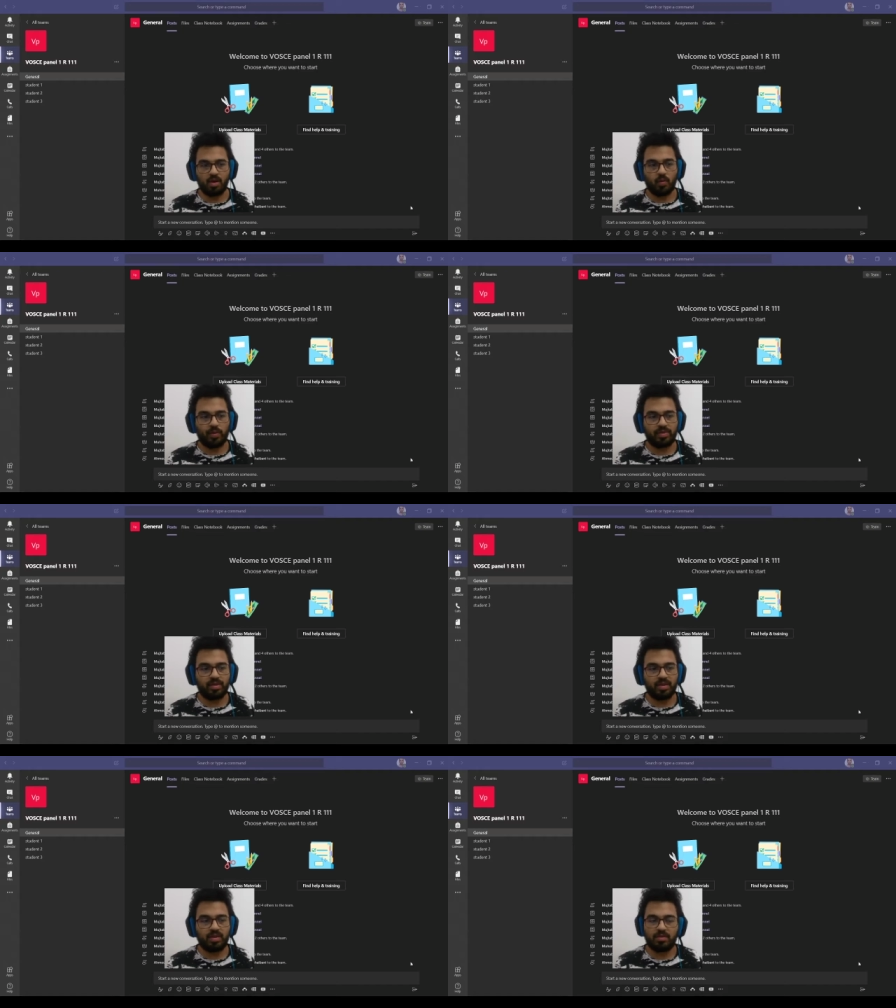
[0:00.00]
what
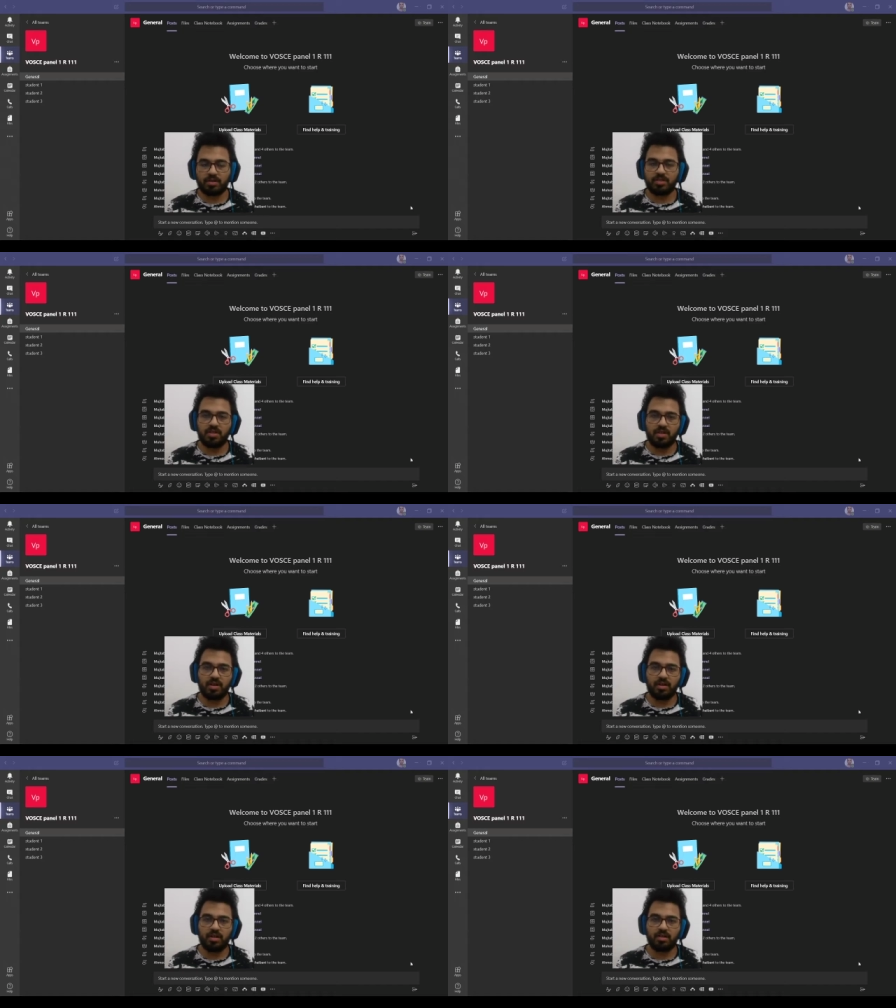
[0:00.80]
the instructions
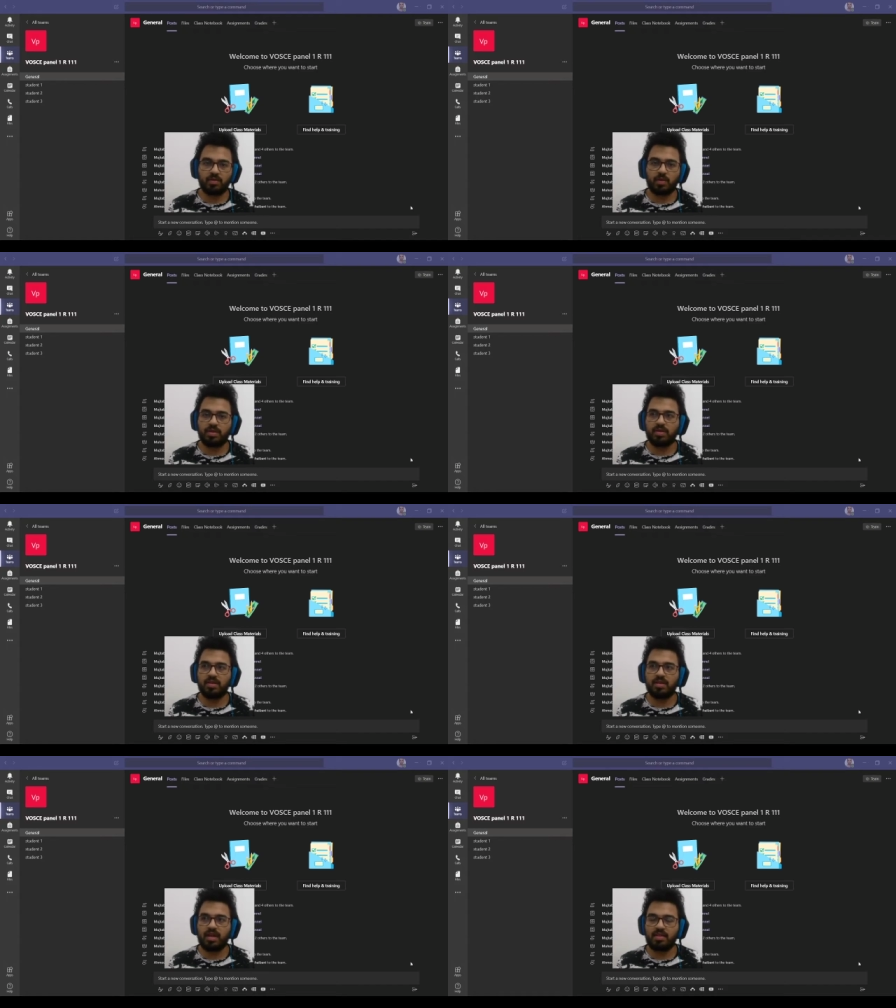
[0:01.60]
are and what
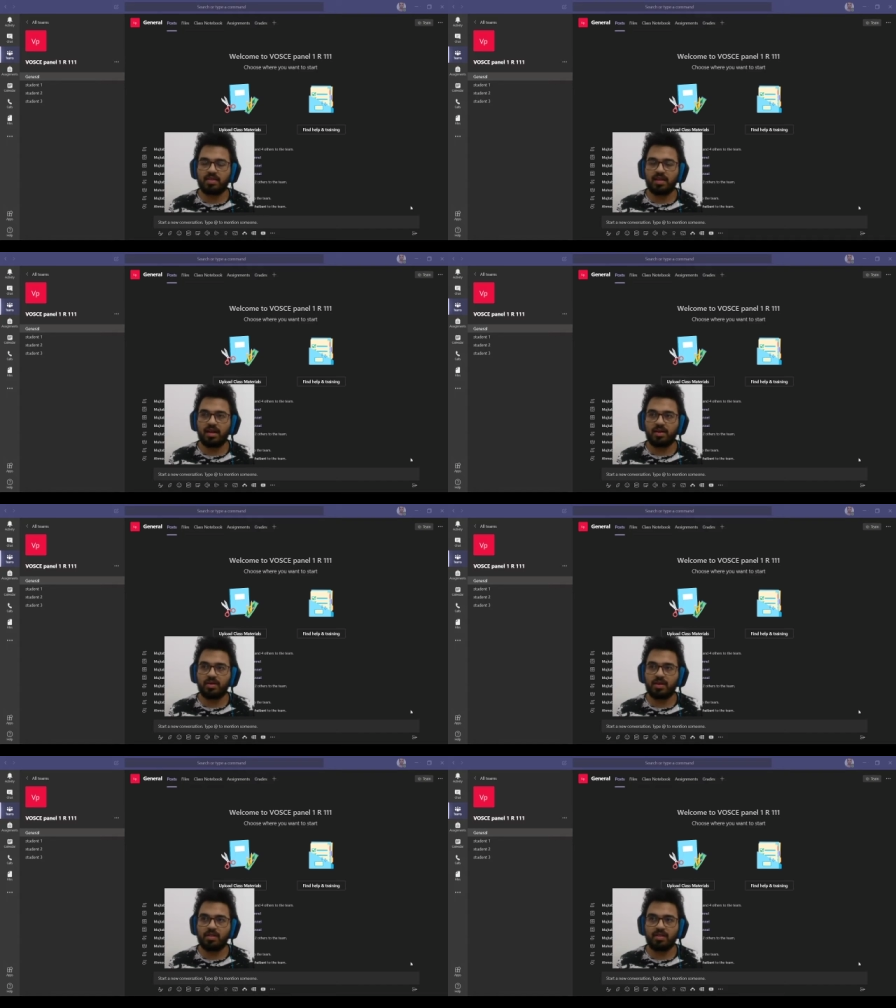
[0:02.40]
the case
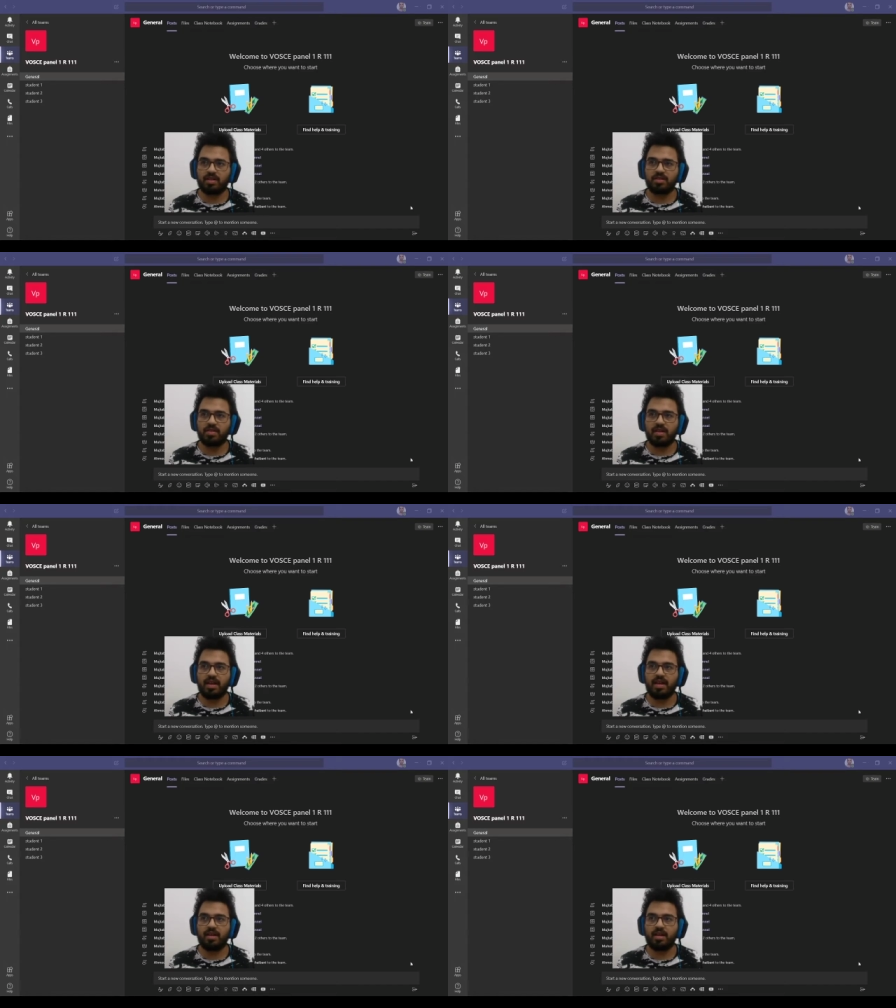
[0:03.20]
scenario is, like just a
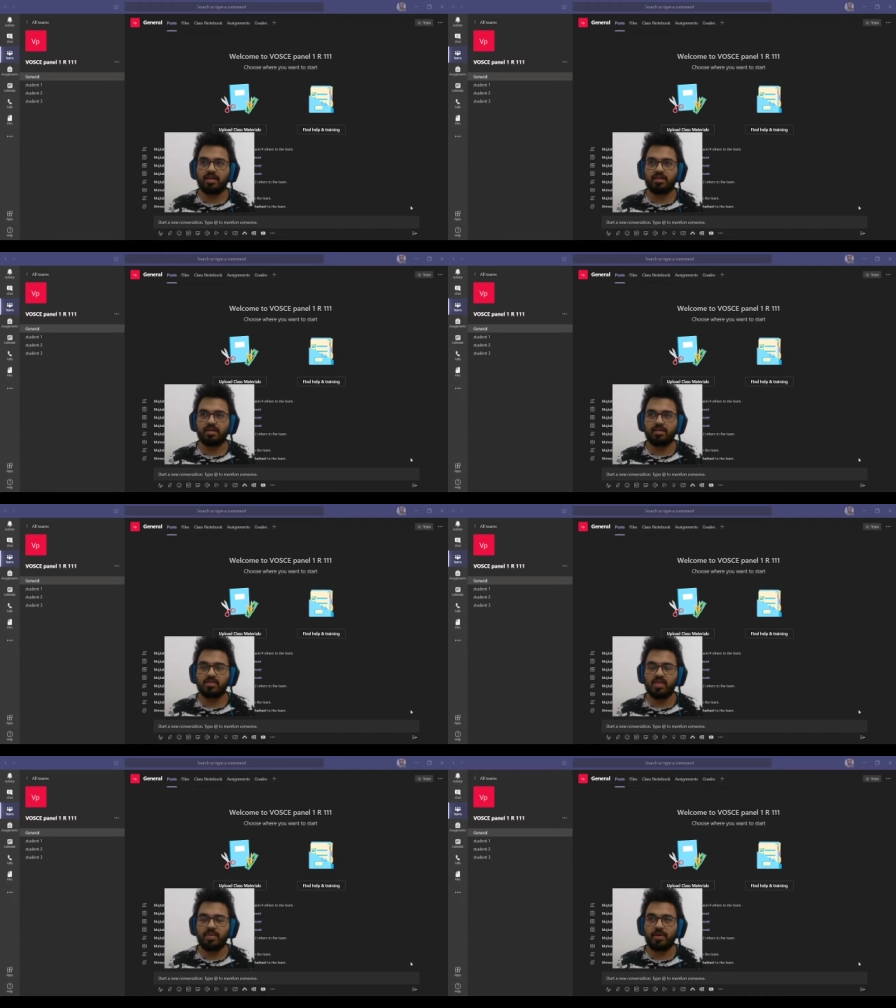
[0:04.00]
ha like a
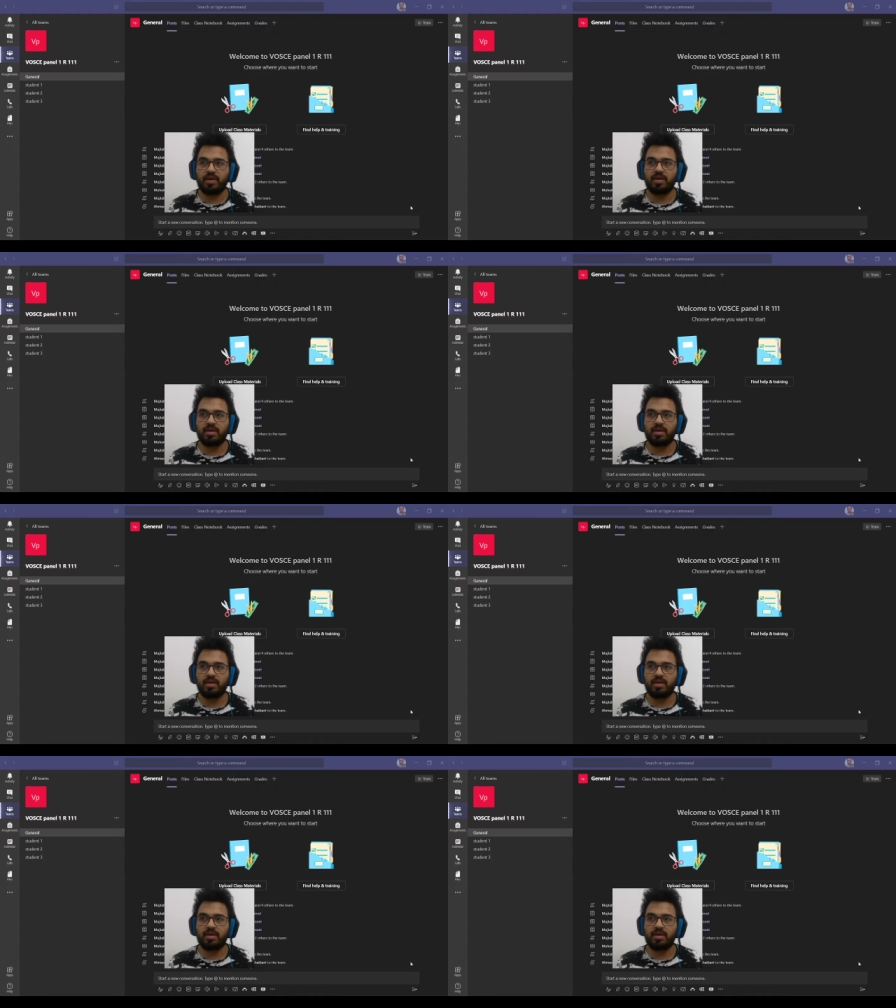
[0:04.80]
summary.